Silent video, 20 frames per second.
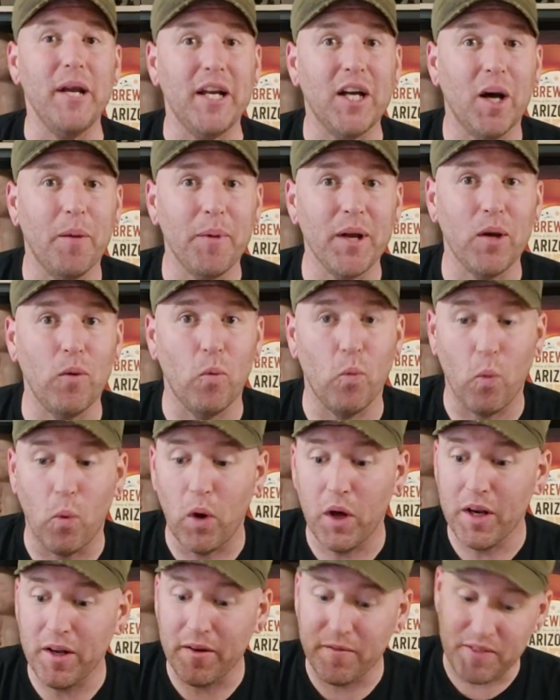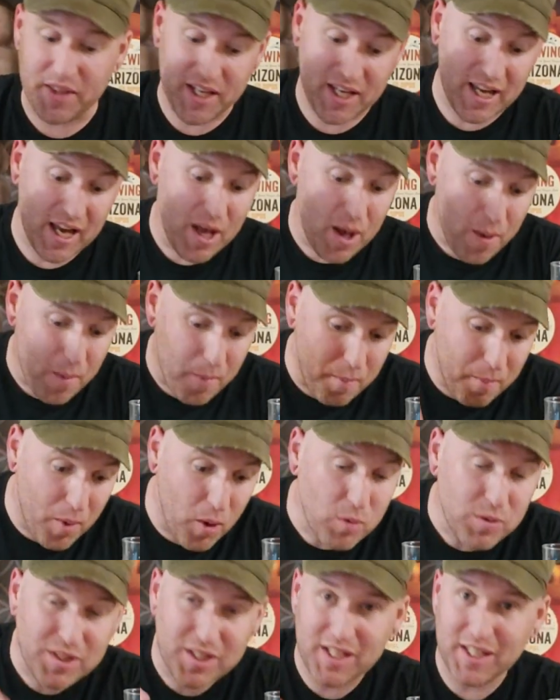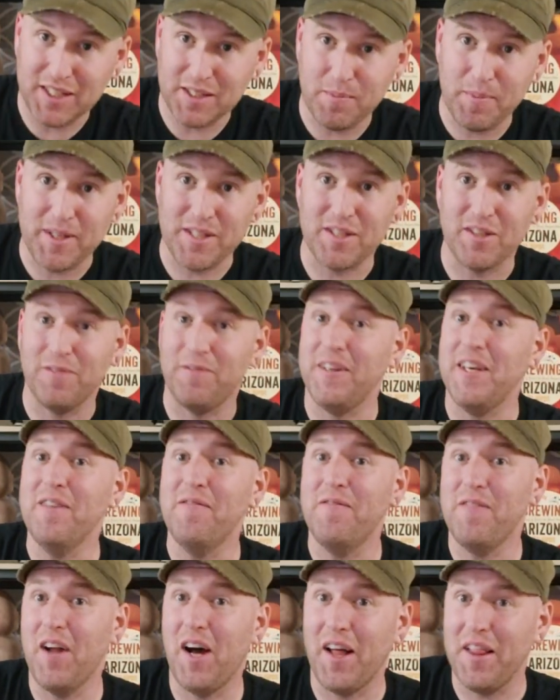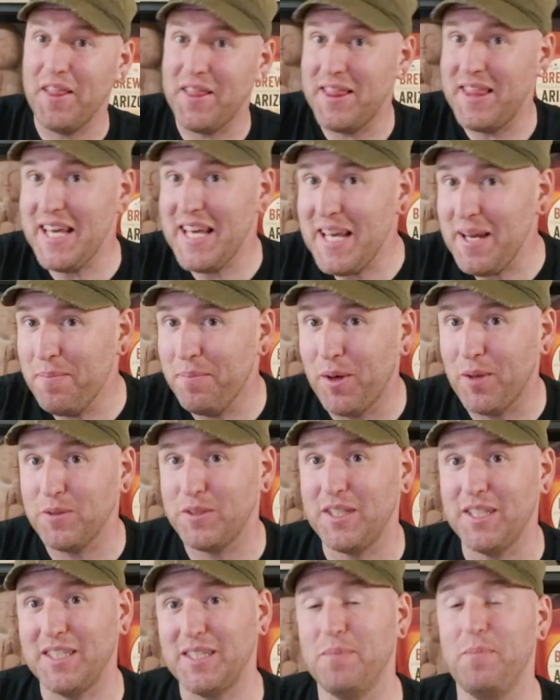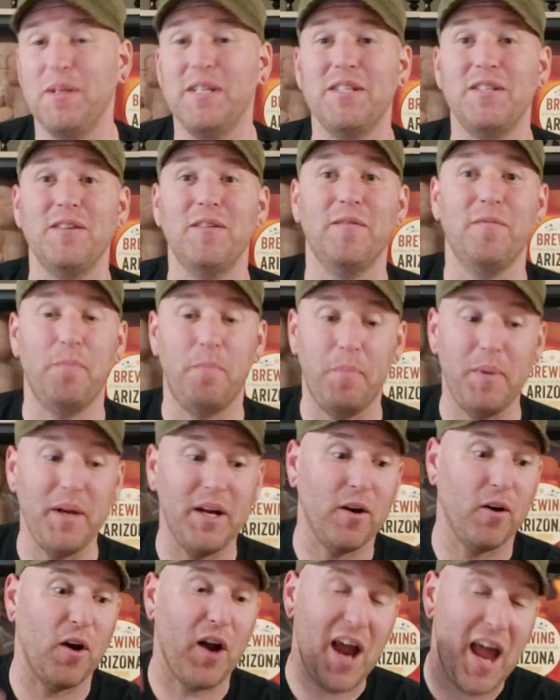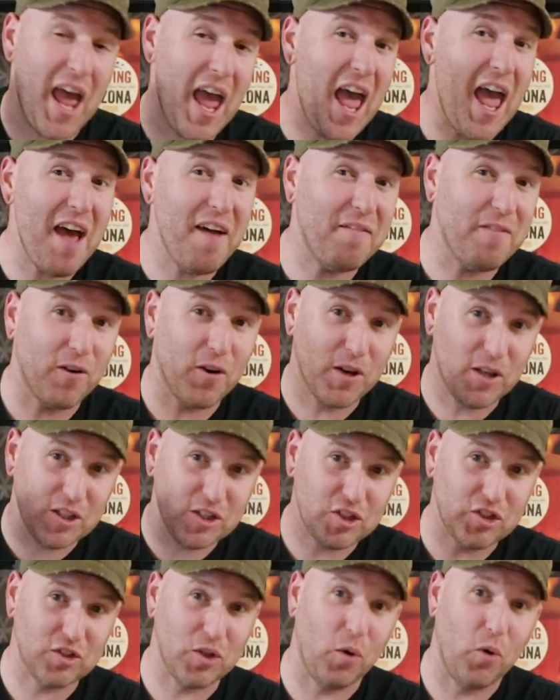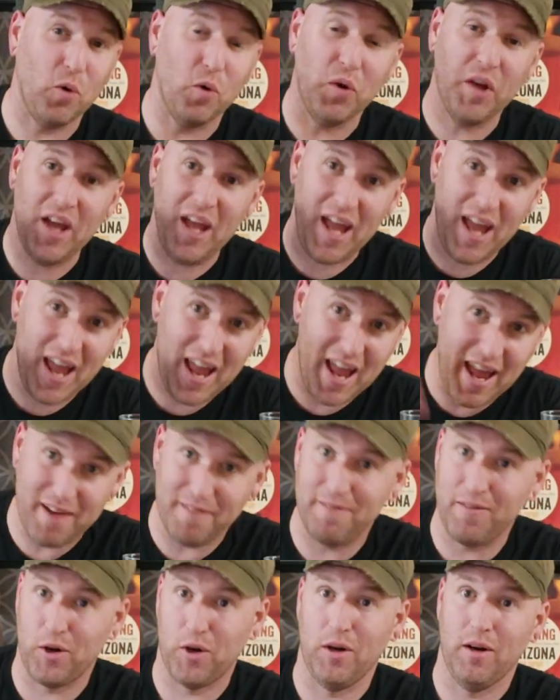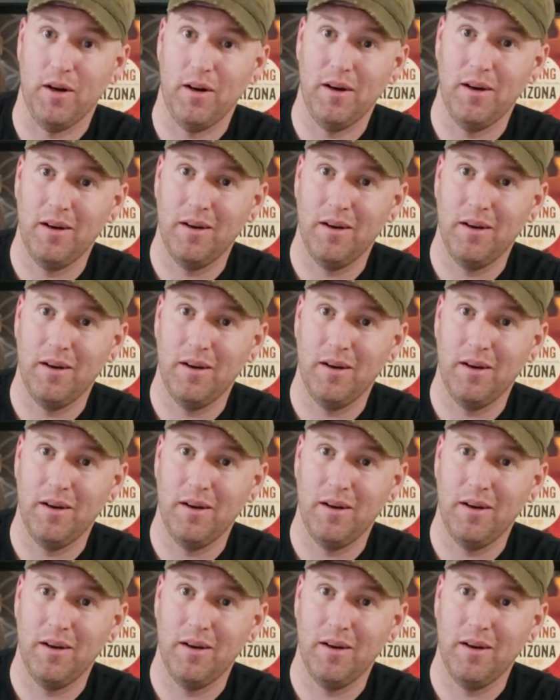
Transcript: becoming one of the most expensive, if not the most expensive beer ever sold ever.